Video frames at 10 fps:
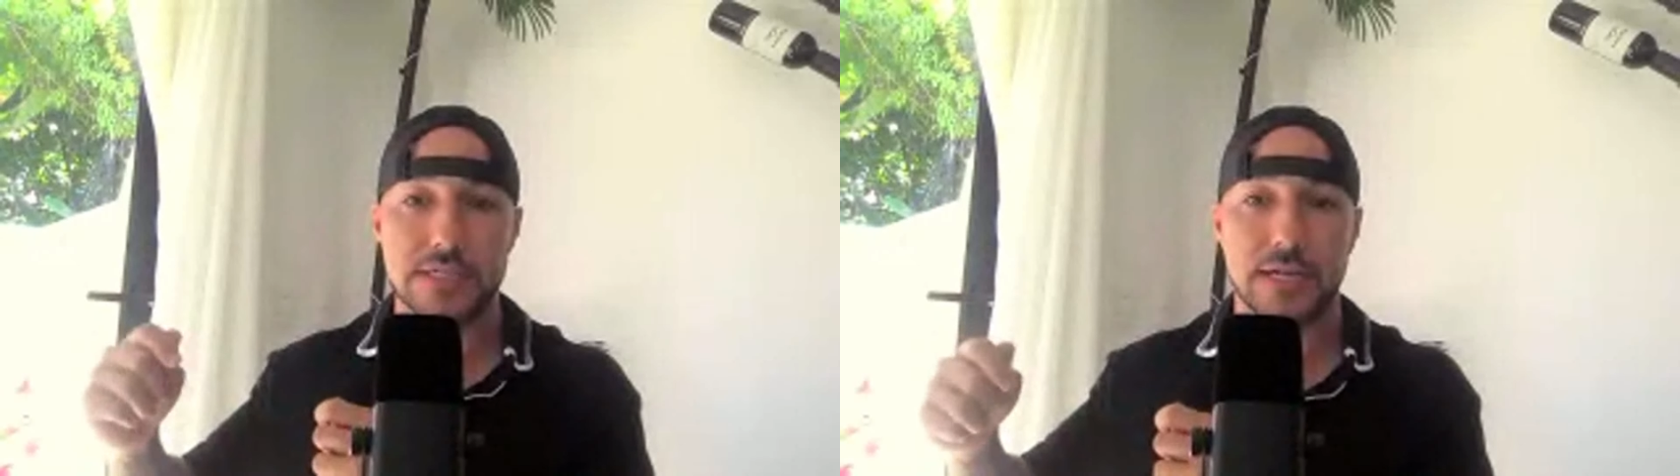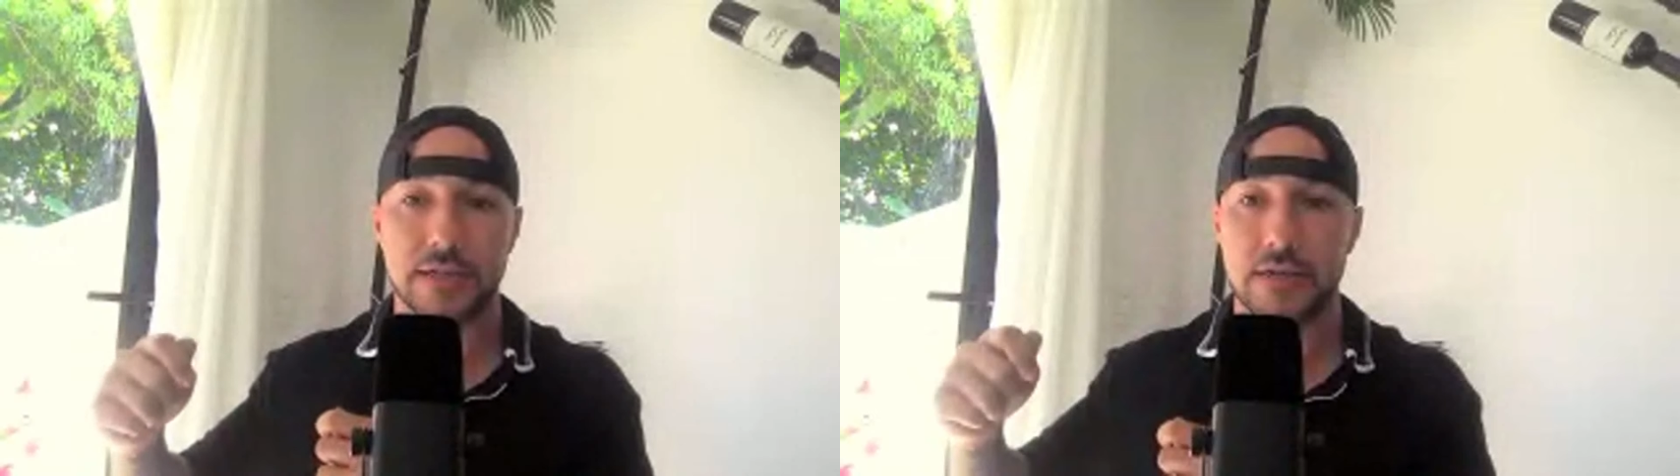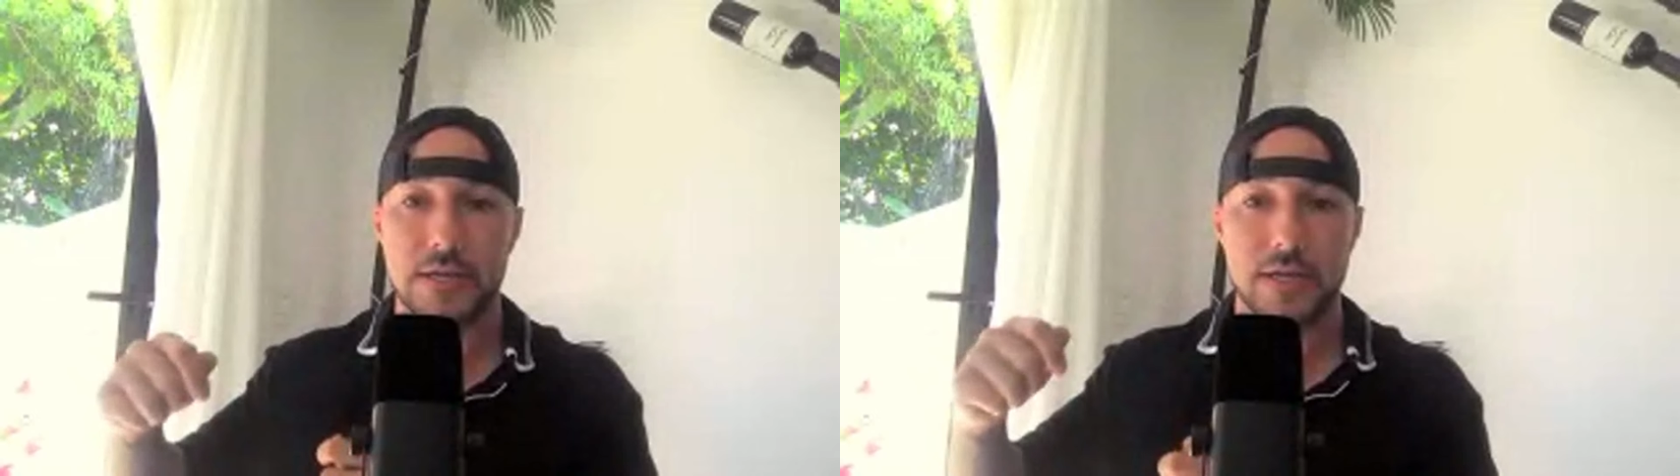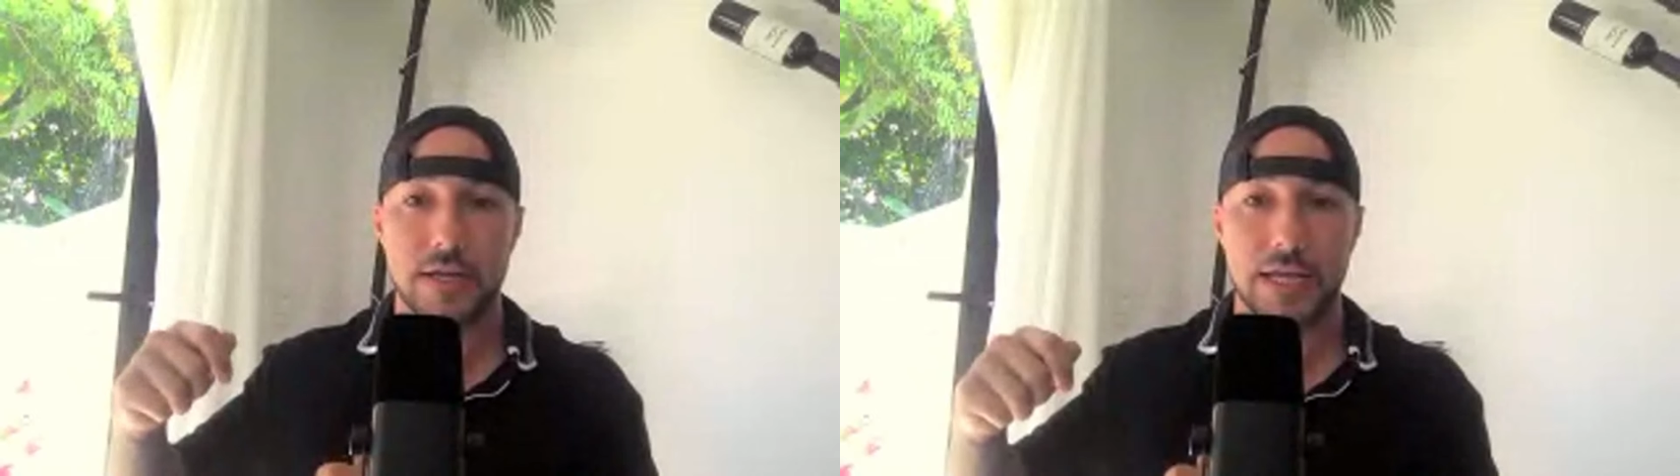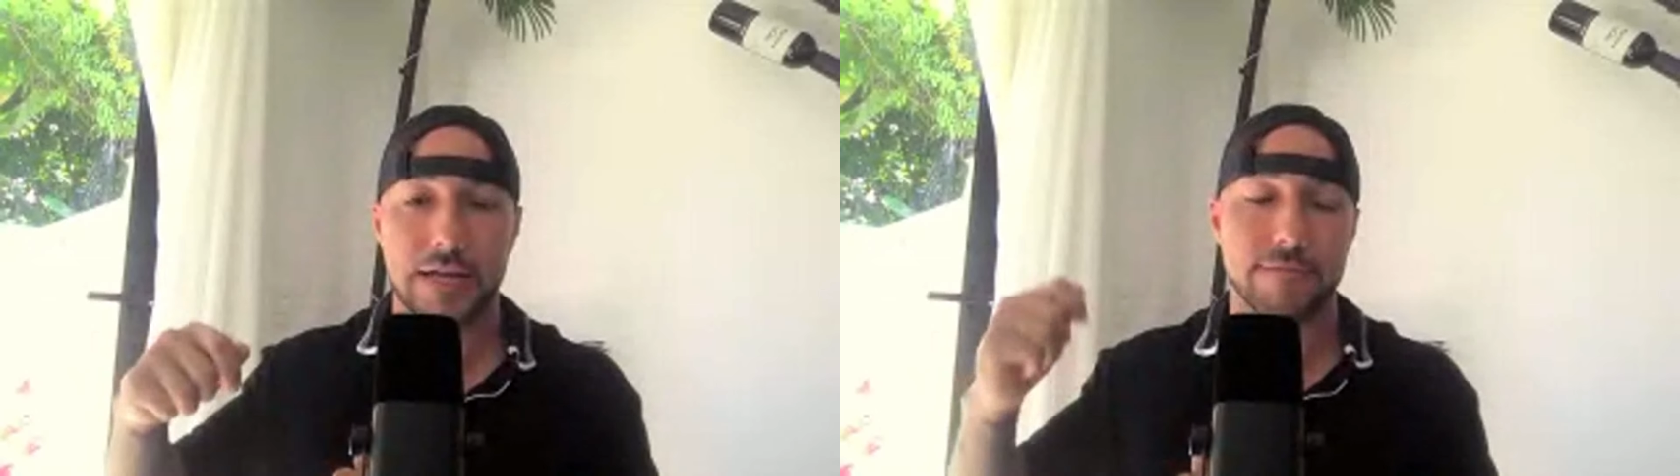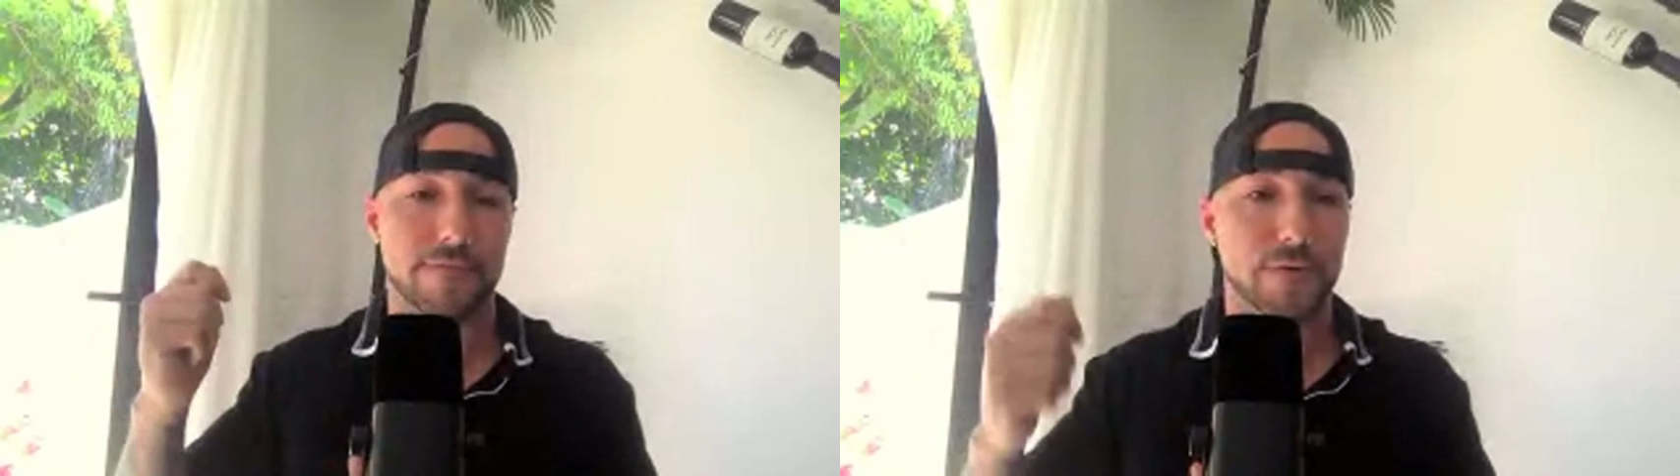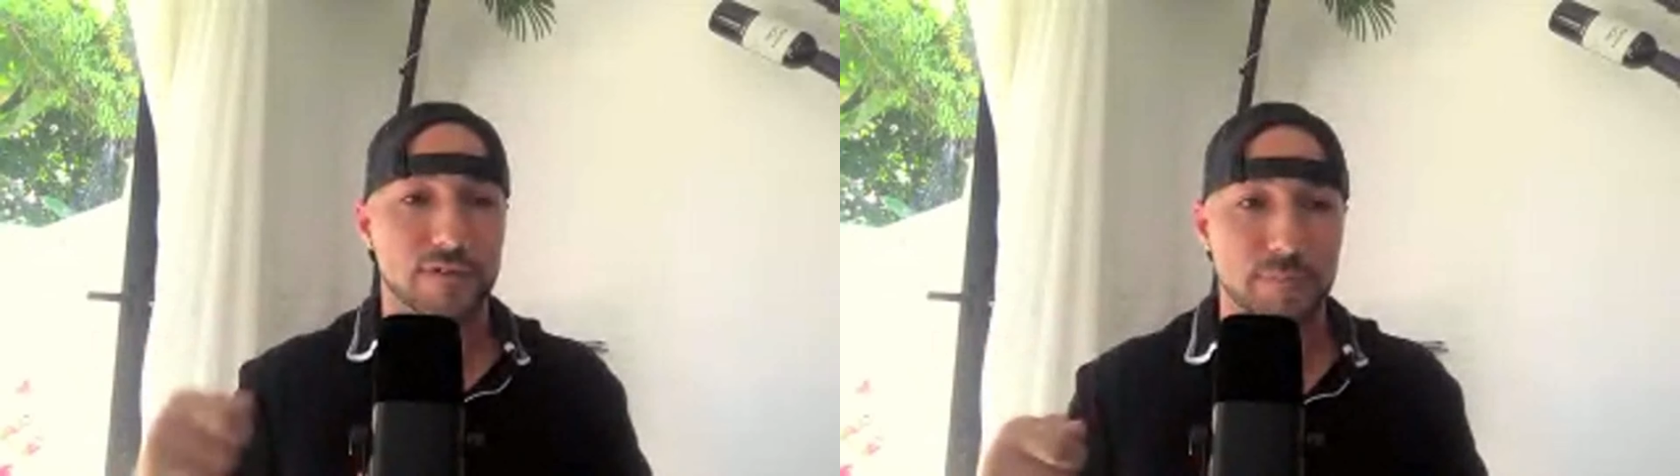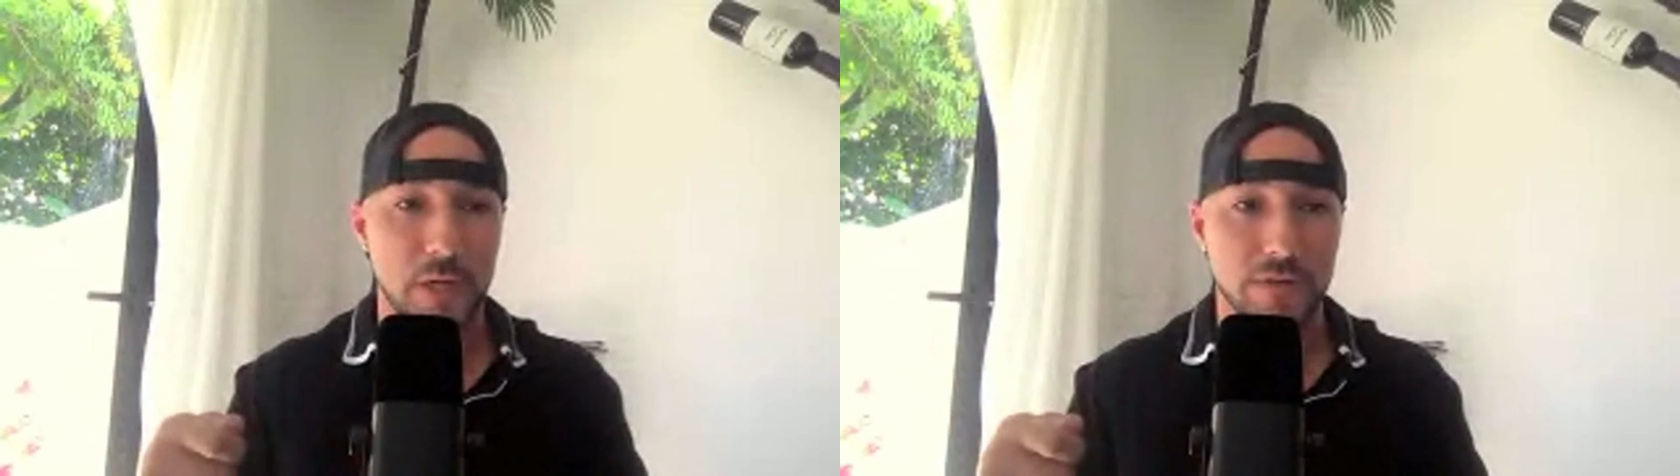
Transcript: It's like if the first